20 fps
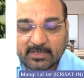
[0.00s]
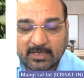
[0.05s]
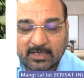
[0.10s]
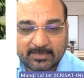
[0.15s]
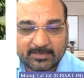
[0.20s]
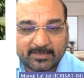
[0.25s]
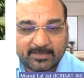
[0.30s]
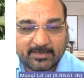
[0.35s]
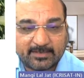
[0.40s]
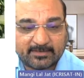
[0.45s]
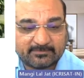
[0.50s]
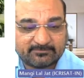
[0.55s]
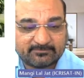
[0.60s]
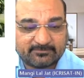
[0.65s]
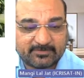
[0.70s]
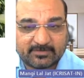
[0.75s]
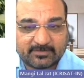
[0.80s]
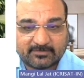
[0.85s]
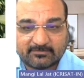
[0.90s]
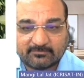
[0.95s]
again
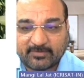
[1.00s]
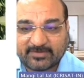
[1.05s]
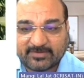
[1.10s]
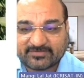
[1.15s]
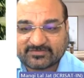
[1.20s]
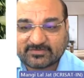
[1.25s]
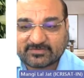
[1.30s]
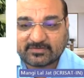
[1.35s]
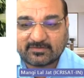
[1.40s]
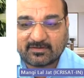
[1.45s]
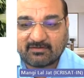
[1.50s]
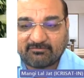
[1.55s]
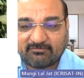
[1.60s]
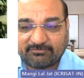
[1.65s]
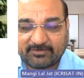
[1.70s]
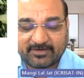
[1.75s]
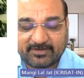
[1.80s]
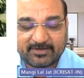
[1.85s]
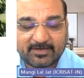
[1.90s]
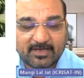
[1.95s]
in Western
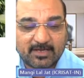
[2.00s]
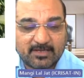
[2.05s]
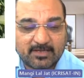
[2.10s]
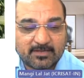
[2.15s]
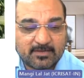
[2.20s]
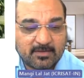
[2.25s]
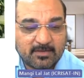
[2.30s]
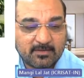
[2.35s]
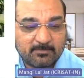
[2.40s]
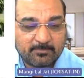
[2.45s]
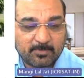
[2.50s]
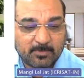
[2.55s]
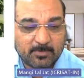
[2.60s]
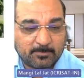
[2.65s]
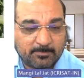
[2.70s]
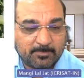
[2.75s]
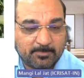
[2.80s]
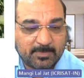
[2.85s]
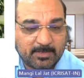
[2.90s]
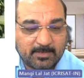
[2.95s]
Africa,
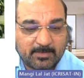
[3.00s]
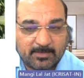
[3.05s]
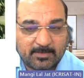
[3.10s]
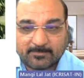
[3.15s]
from